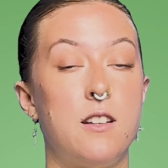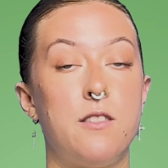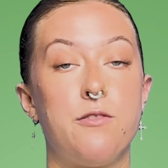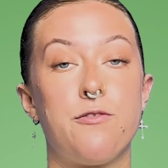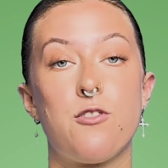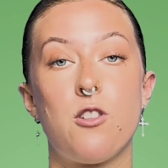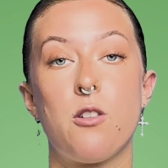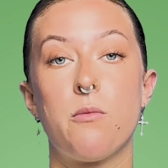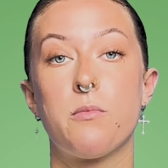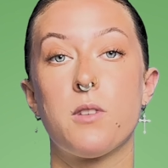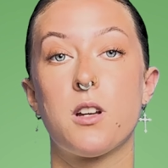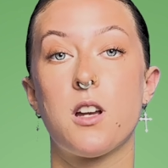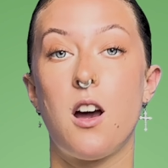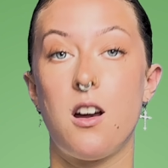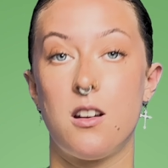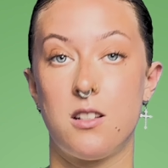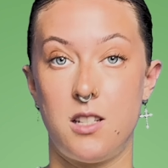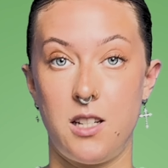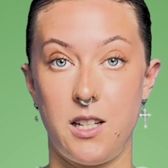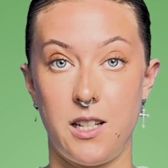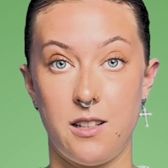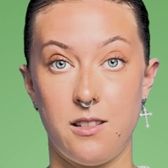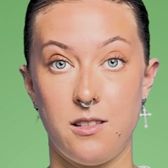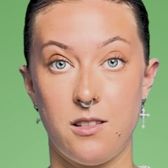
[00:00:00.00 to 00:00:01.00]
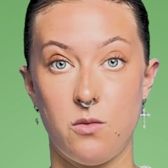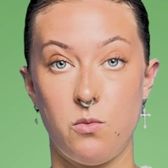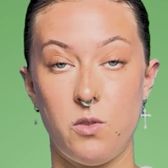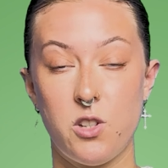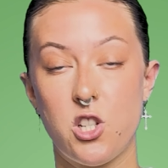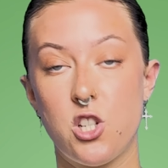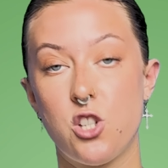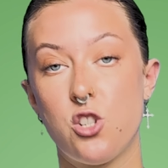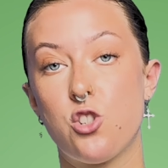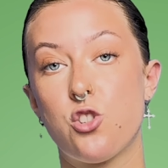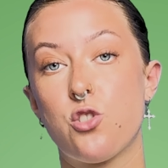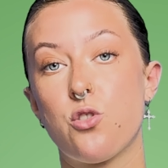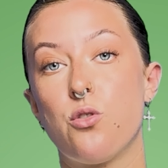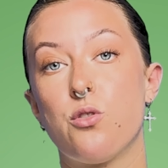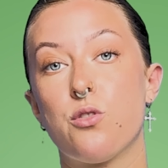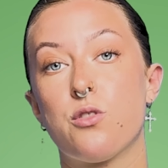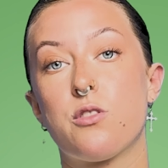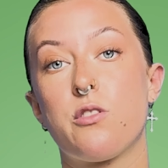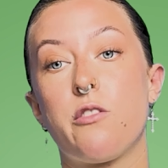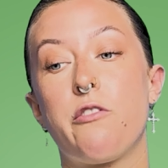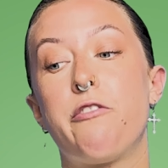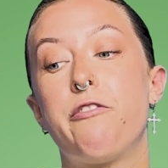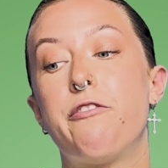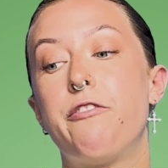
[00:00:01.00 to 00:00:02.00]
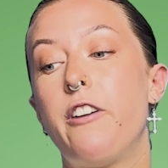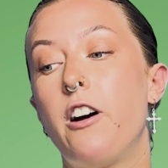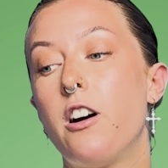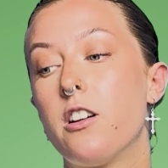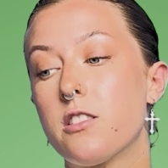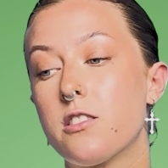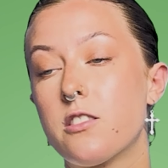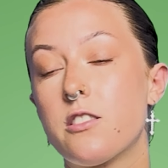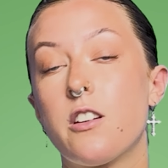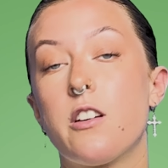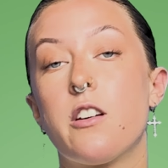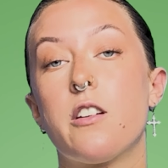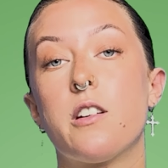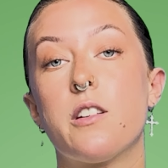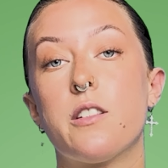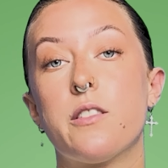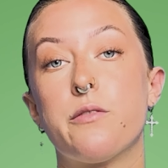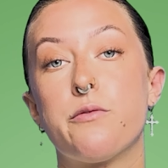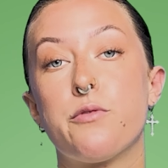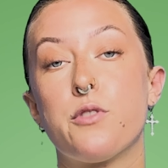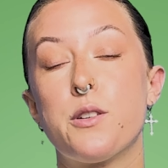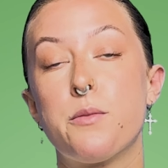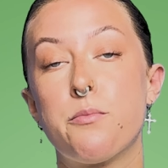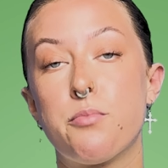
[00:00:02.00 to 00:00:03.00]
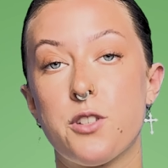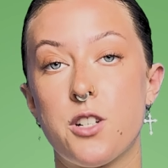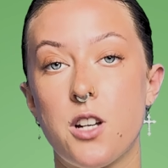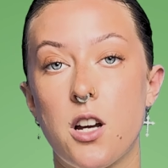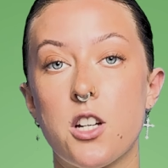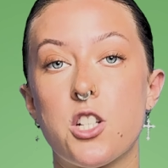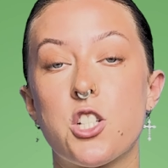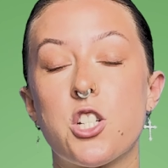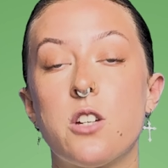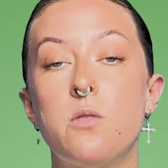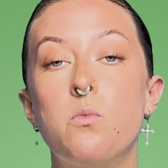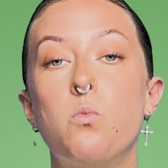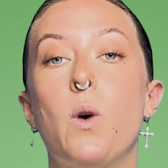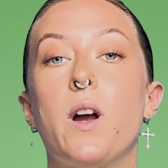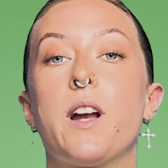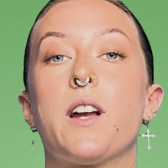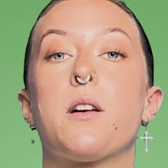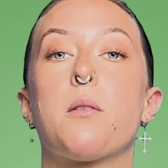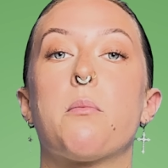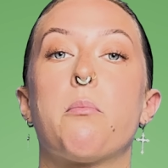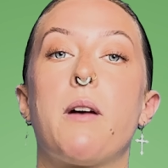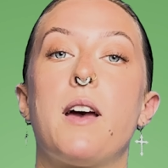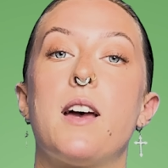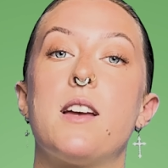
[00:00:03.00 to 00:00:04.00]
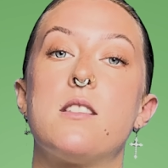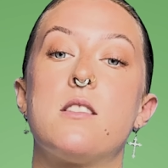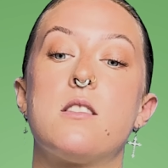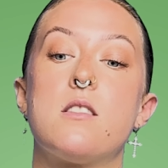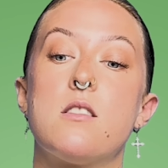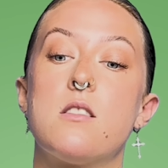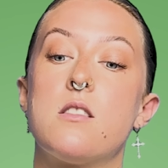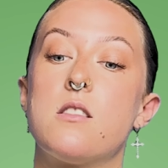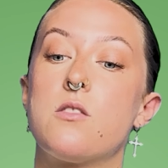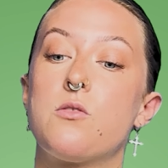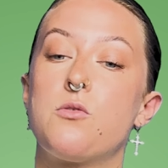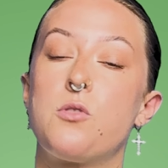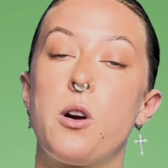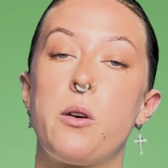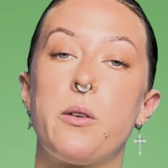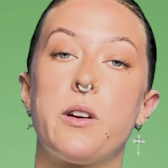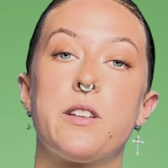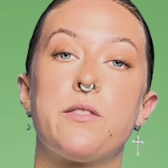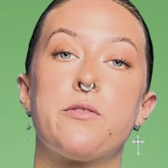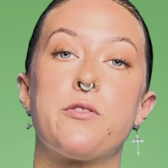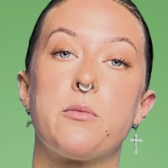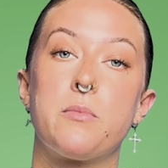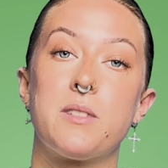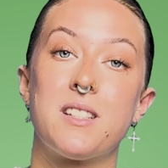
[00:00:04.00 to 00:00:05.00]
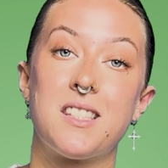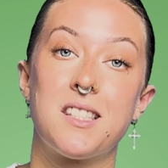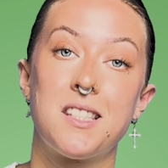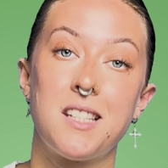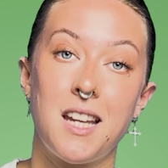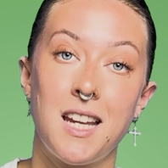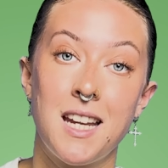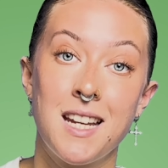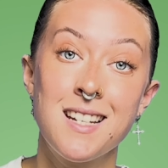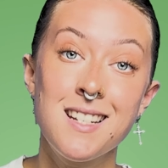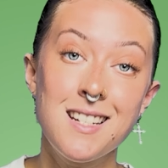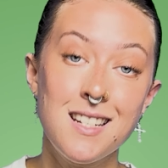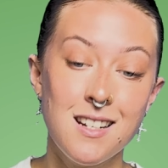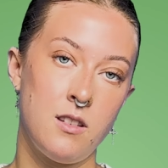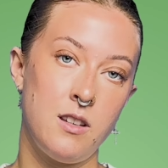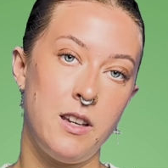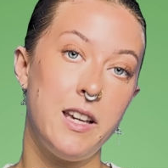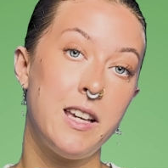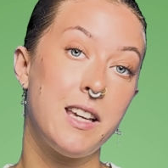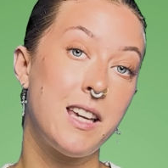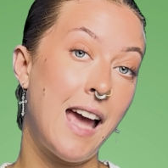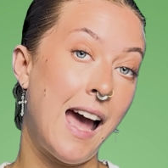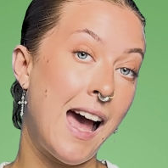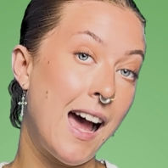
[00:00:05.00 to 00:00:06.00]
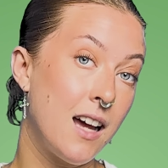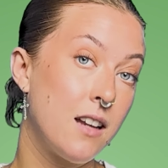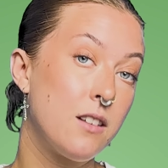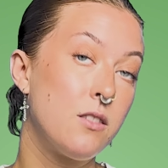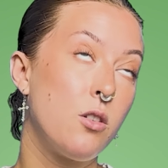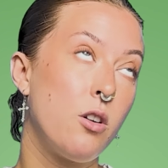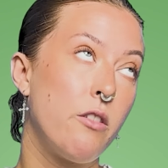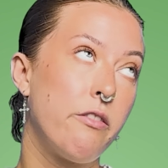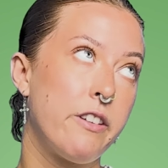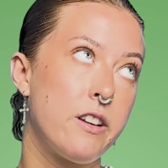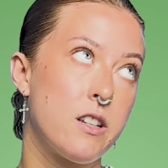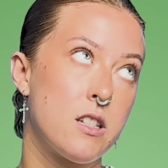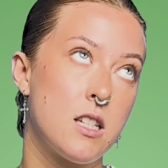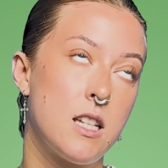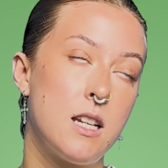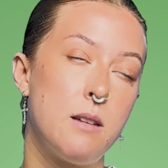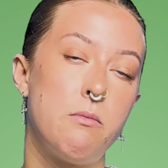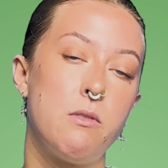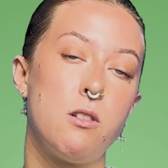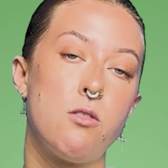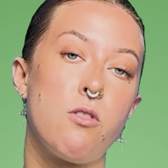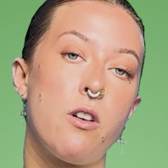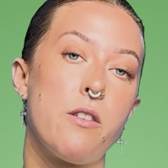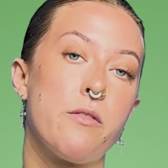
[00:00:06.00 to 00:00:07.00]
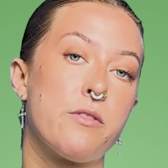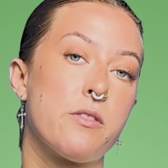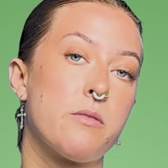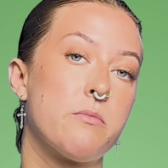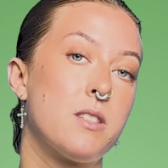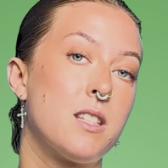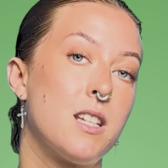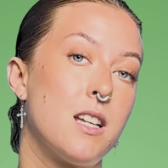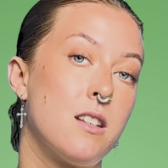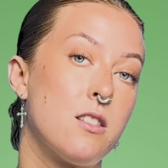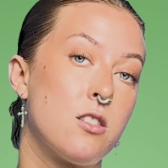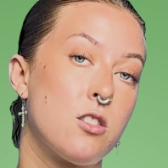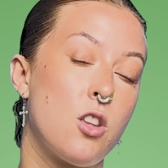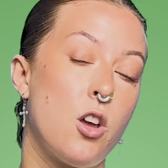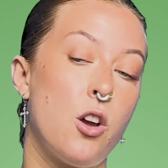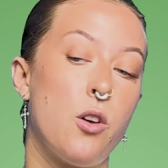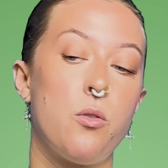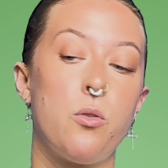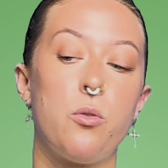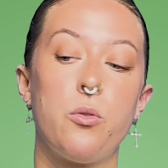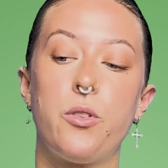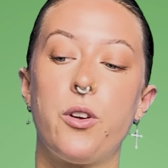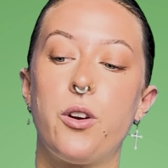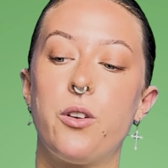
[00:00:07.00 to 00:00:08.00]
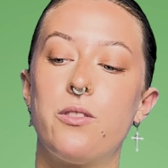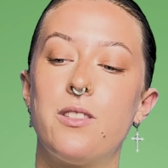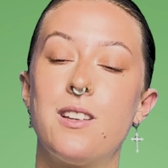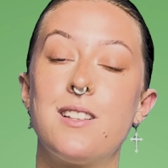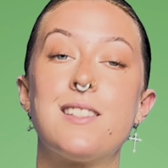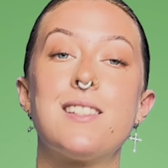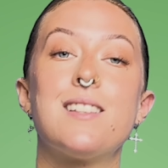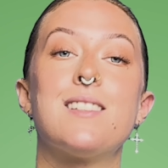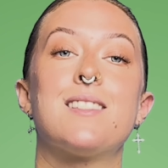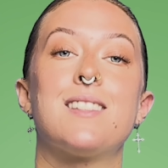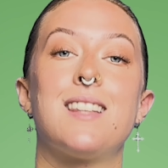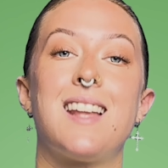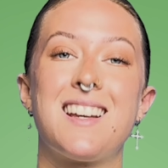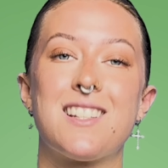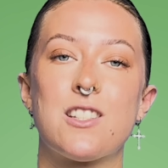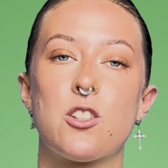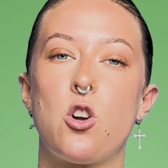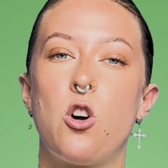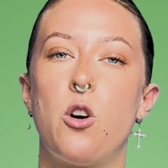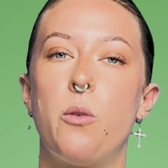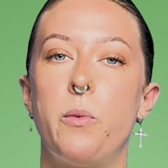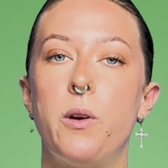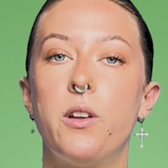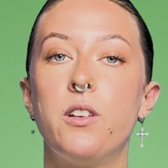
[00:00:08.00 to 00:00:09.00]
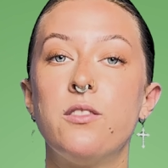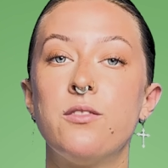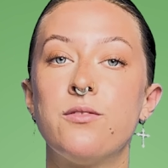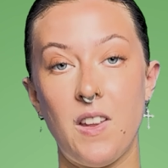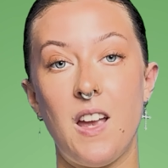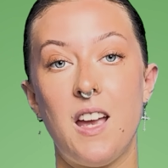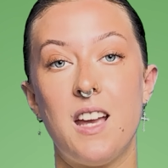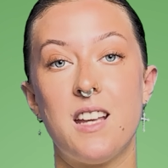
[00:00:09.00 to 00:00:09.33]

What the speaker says: from cuttings, which ensures faster fruit production when compared to growing from a seed. It can obviously be grown from seeds though, although this is less common.